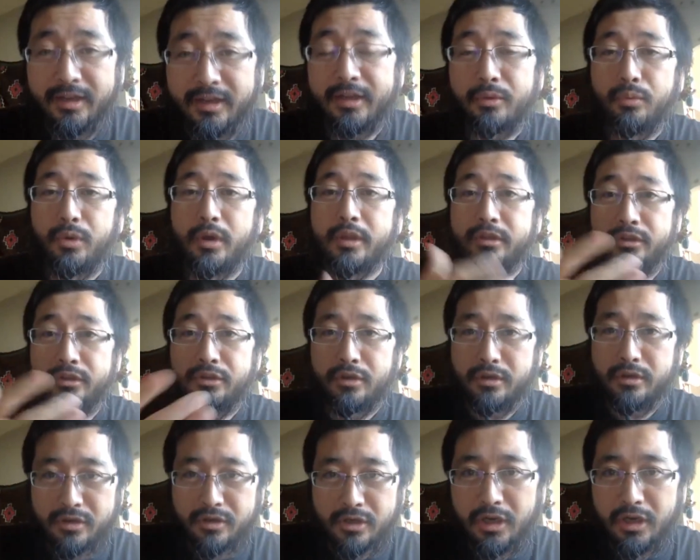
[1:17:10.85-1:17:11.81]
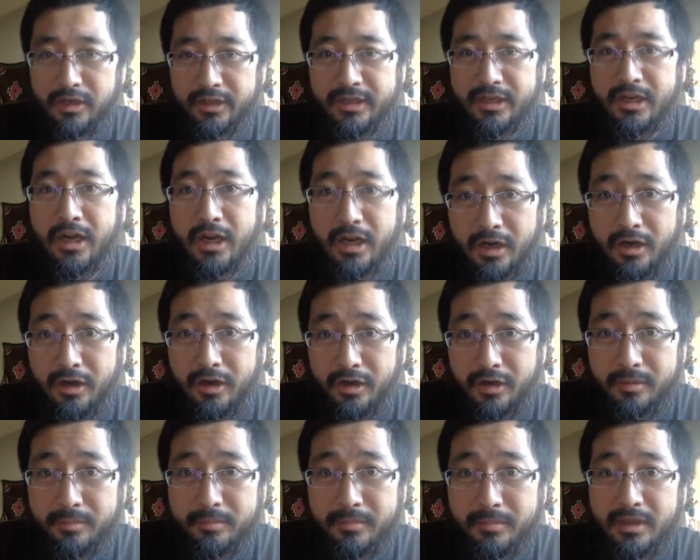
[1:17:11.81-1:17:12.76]
Like what you're calling
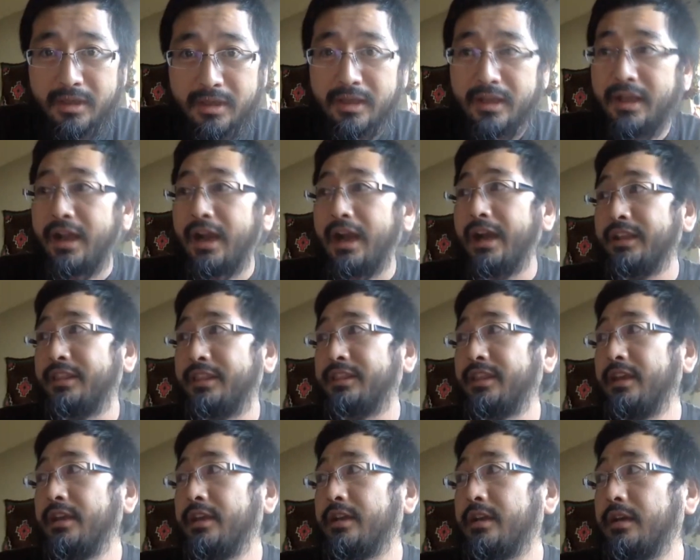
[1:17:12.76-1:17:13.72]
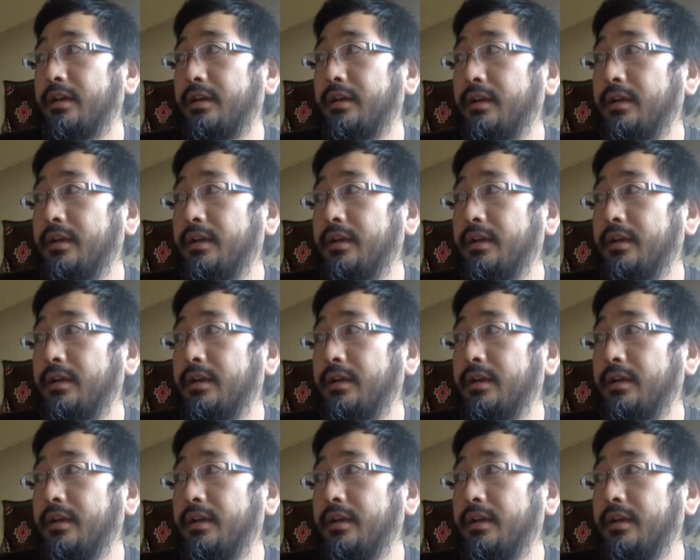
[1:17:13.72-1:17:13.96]
harm, I think,